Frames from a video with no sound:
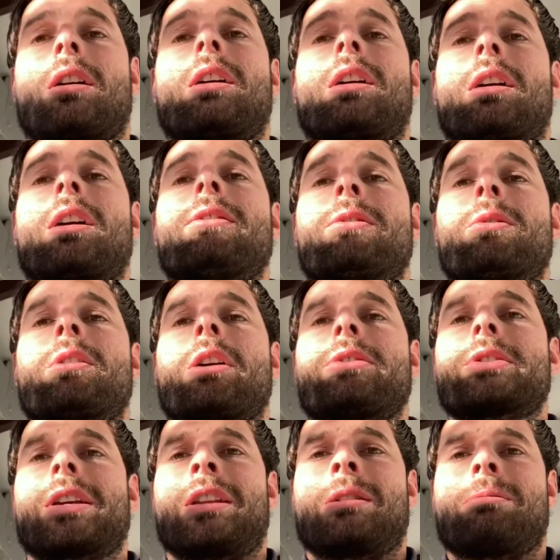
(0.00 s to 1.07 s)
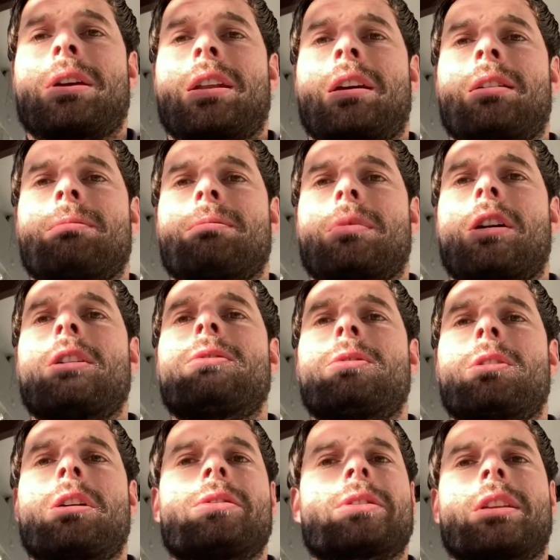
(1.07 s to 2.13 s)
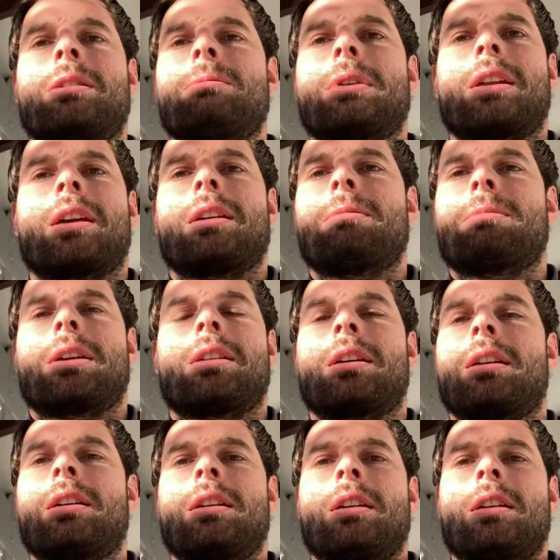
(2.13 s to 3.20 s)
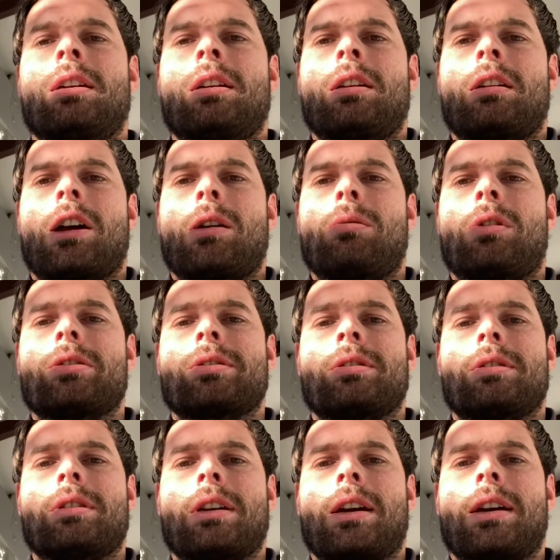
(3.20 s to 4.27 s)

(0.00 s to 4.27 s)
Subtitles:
I thought I was getting better. But I wasn't.